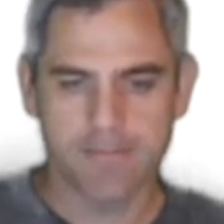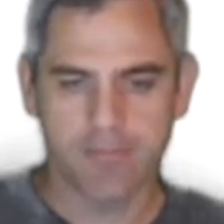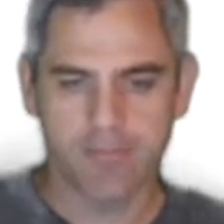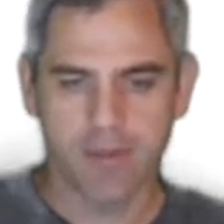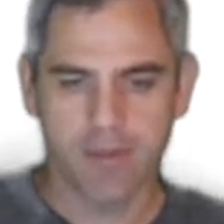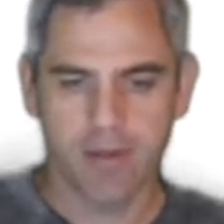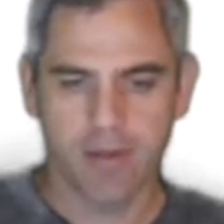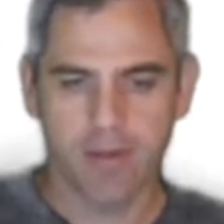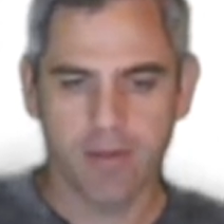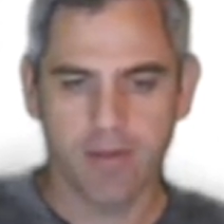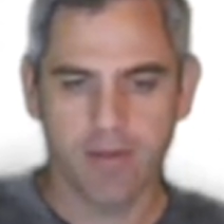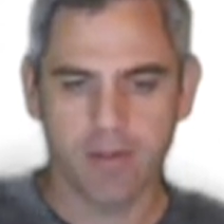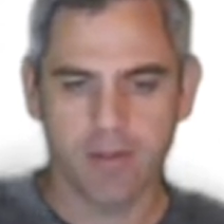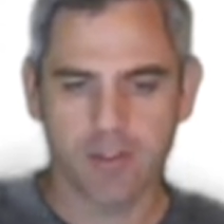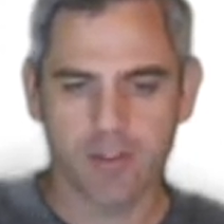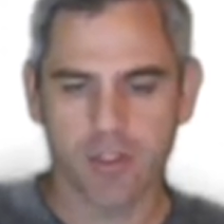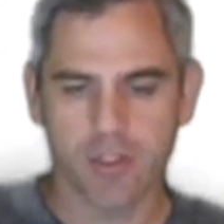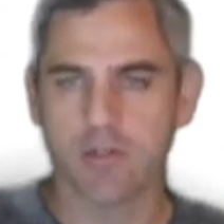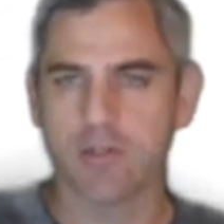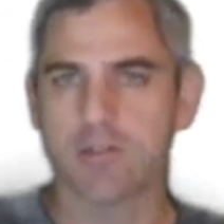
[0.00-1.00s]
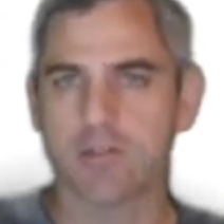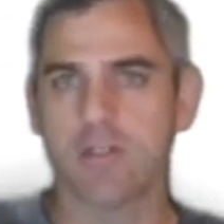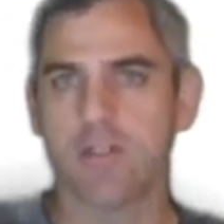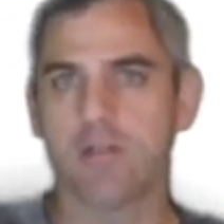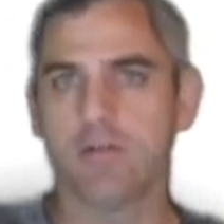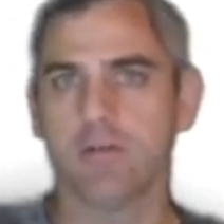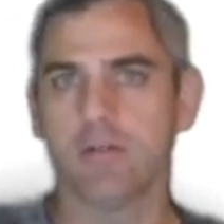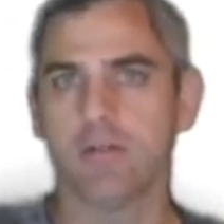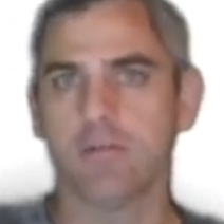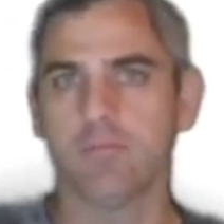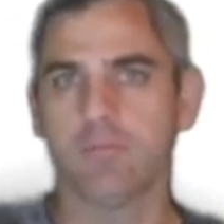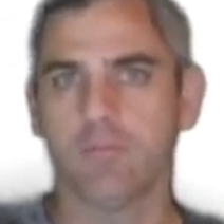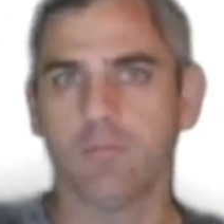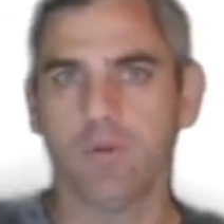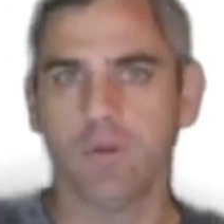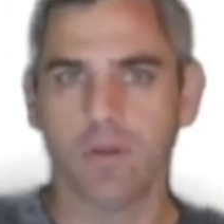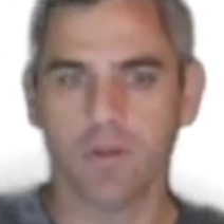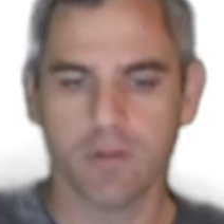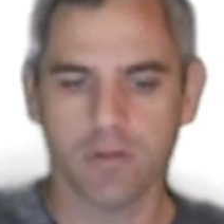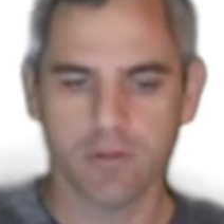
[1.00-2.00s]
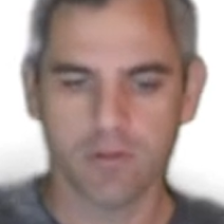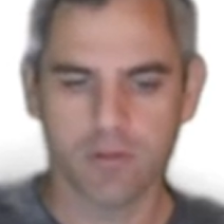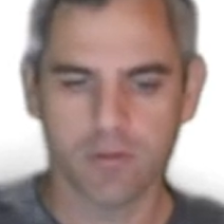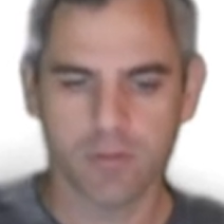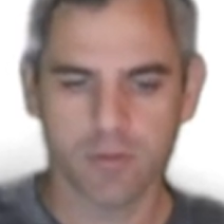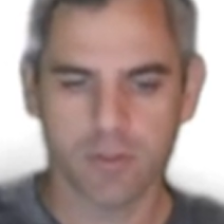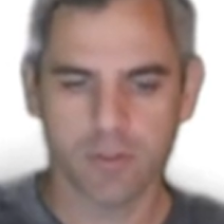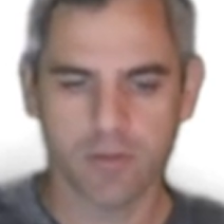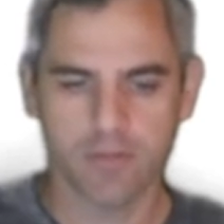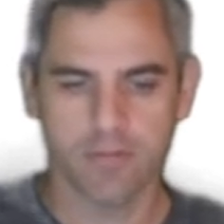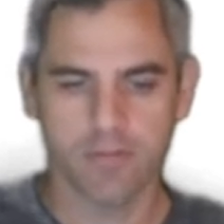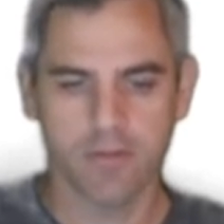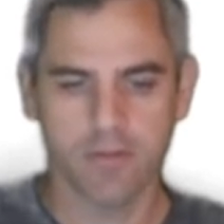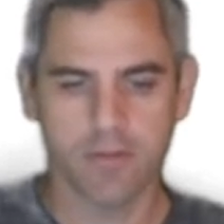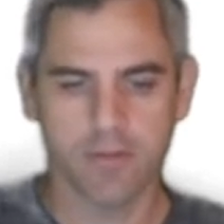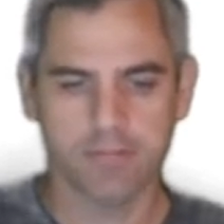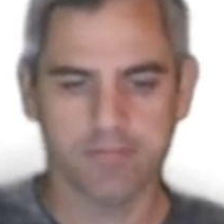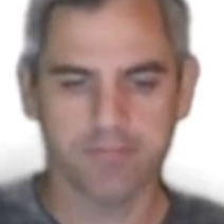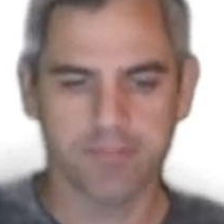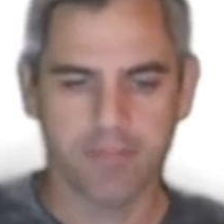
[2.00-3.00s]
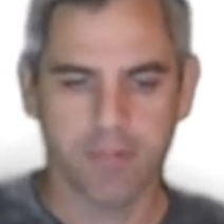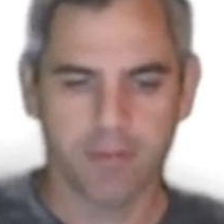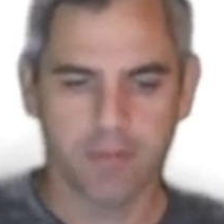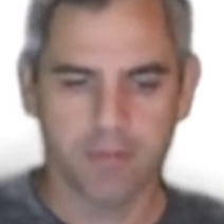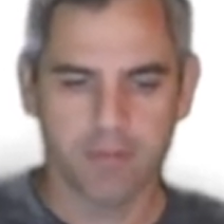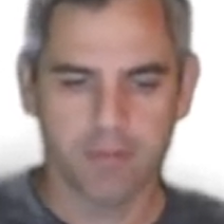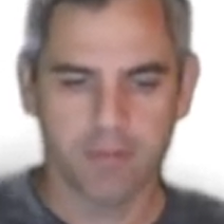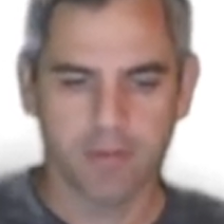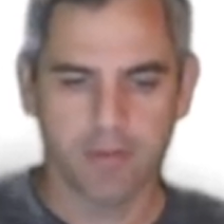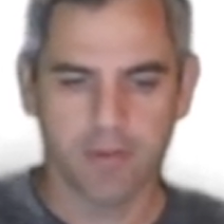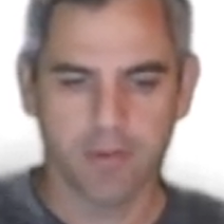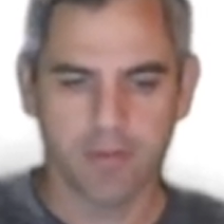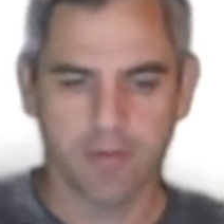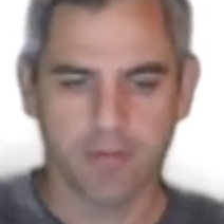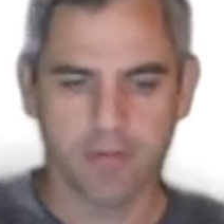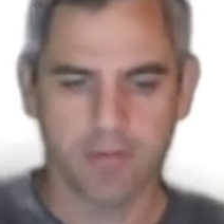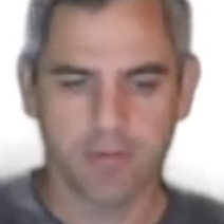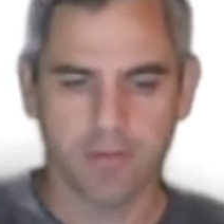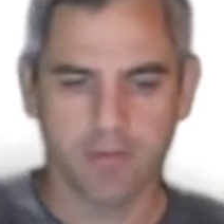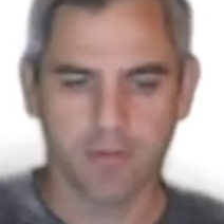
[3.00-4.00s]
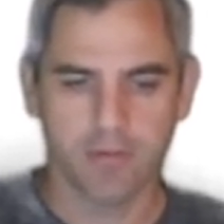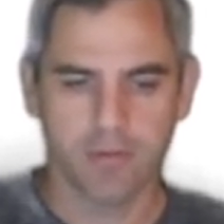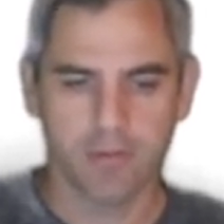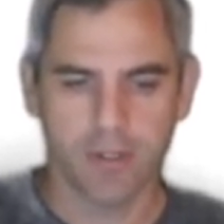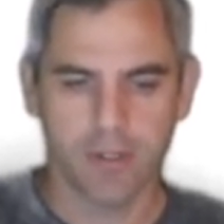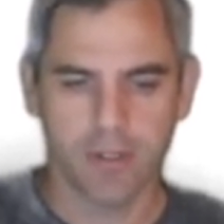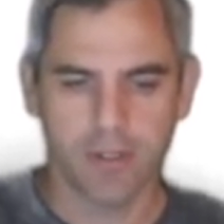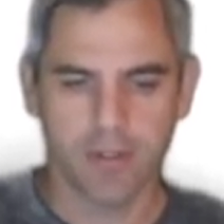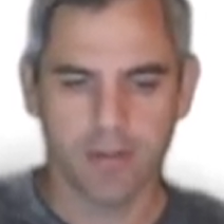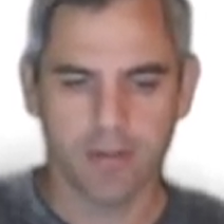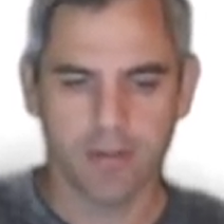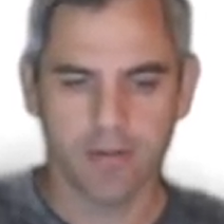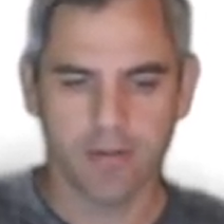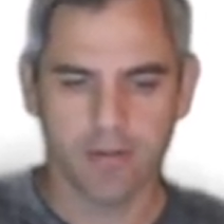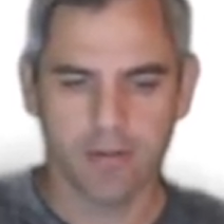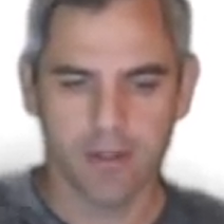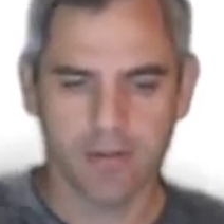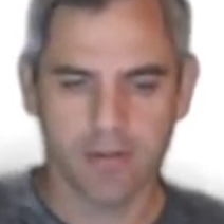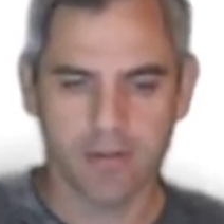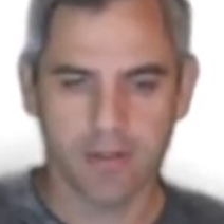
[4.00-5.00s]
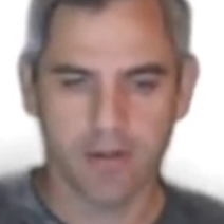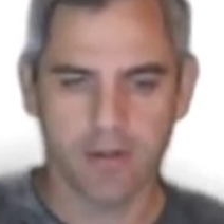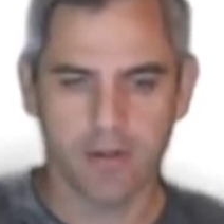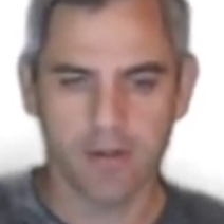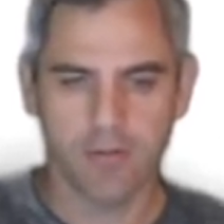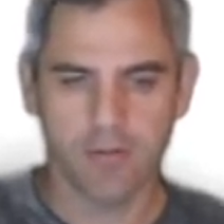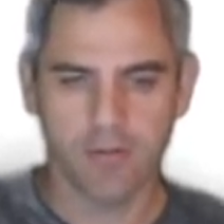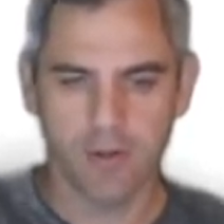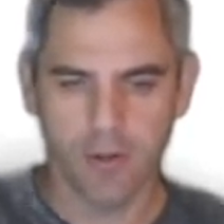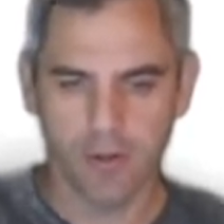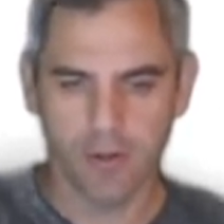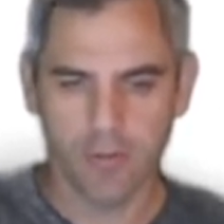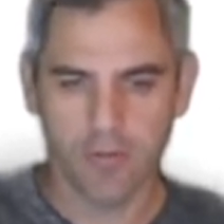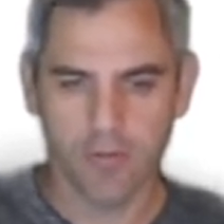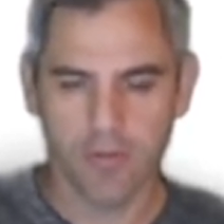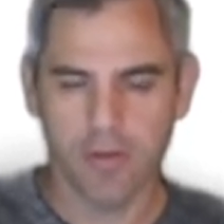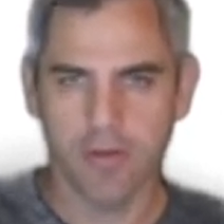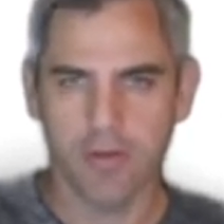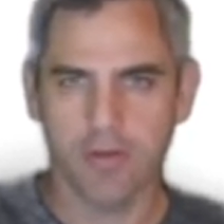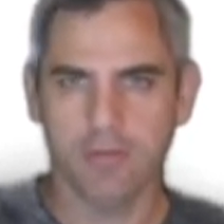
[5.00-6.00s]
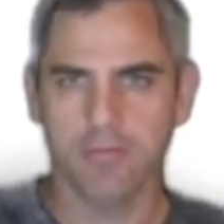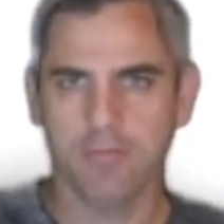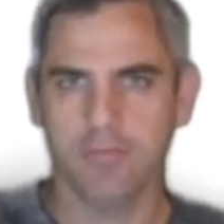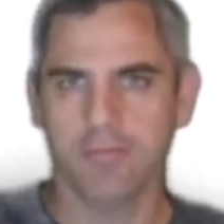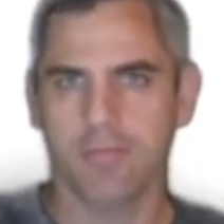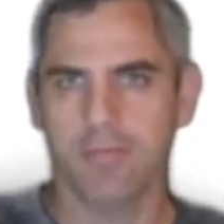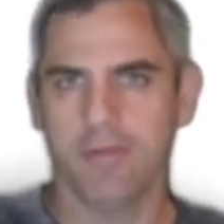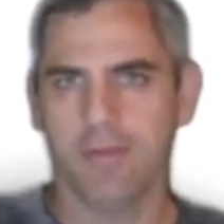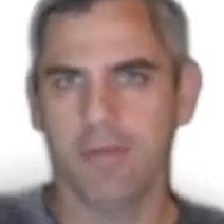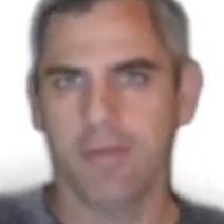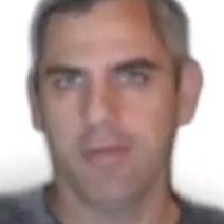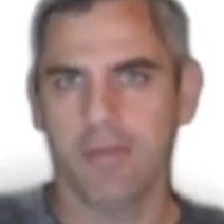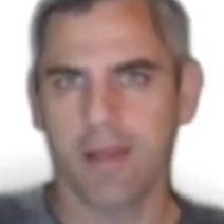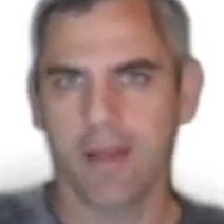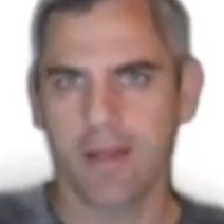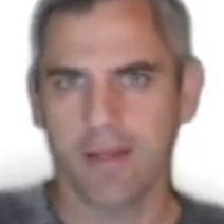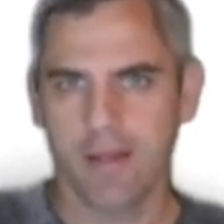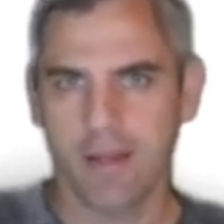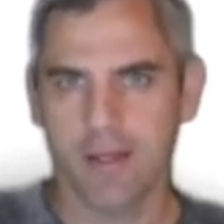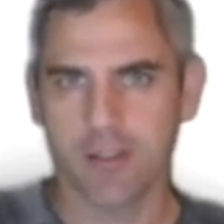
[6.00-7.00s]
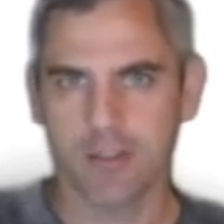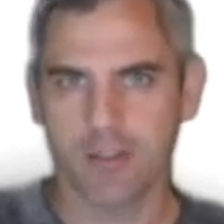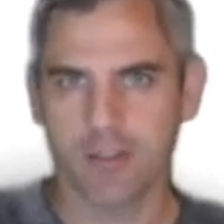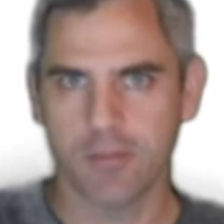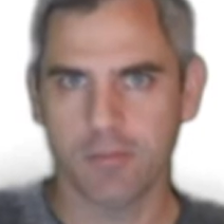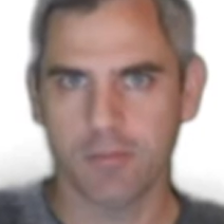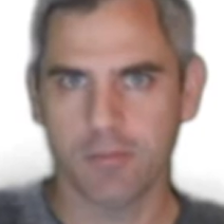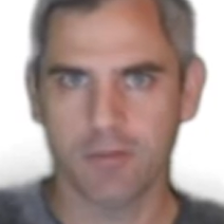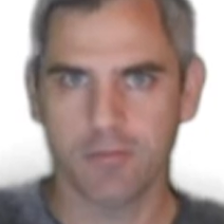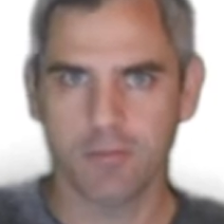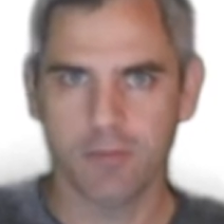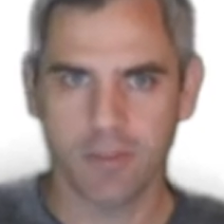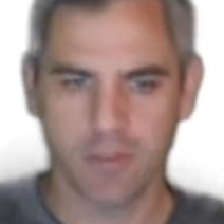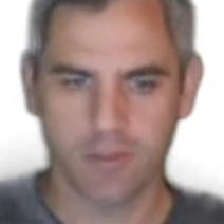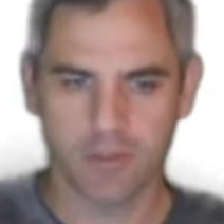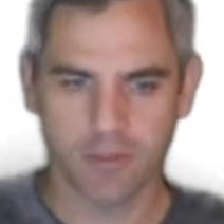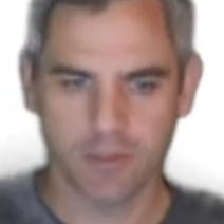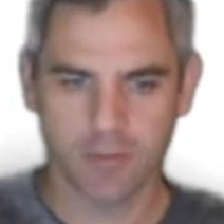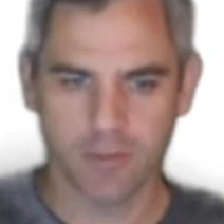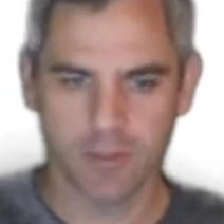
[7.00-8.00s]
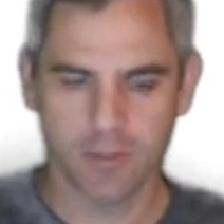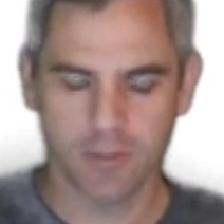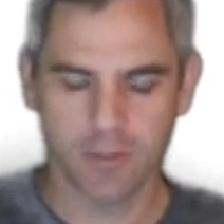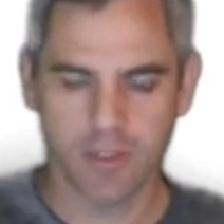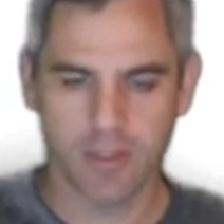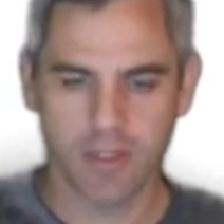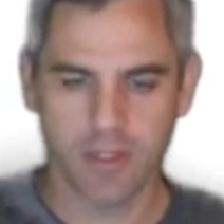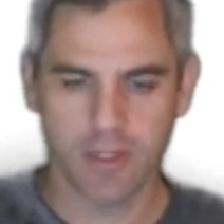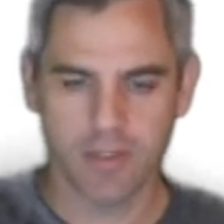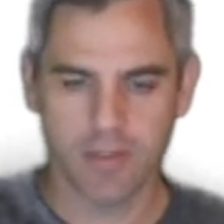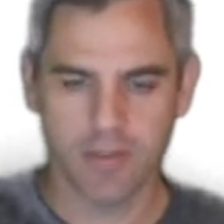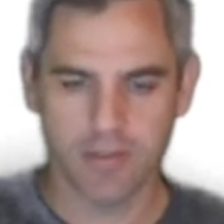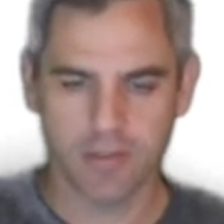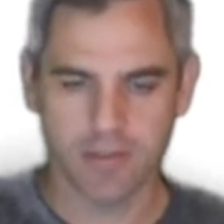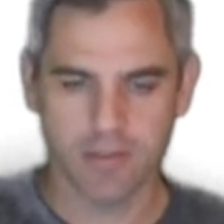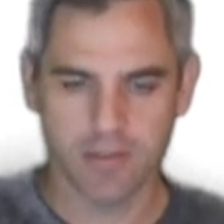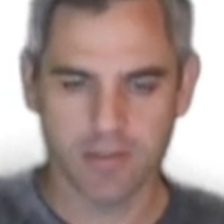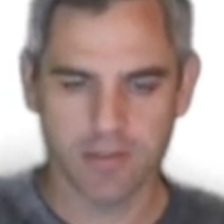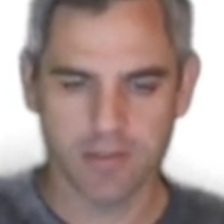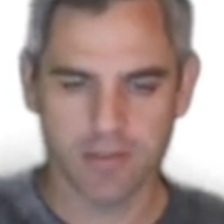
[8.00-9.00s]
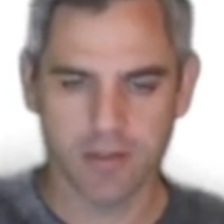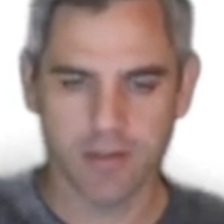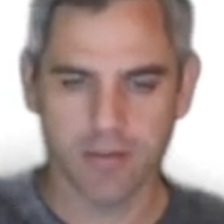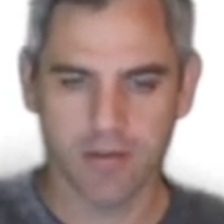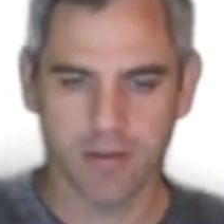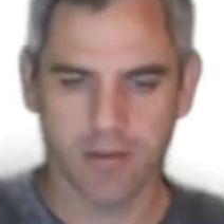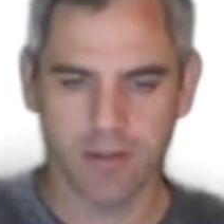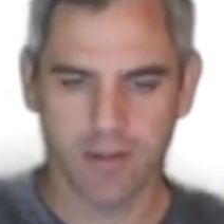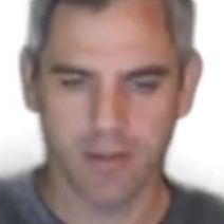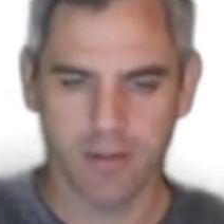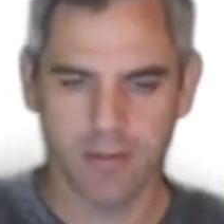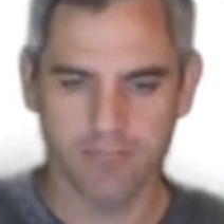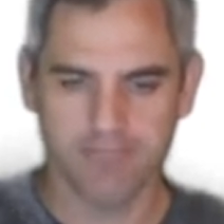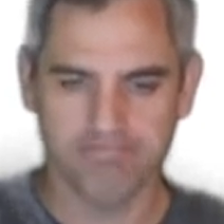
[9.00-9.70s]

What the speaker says: and then a shared secret within your switch config. And so that's how you know that a connection between your switch and ICE is authenticated.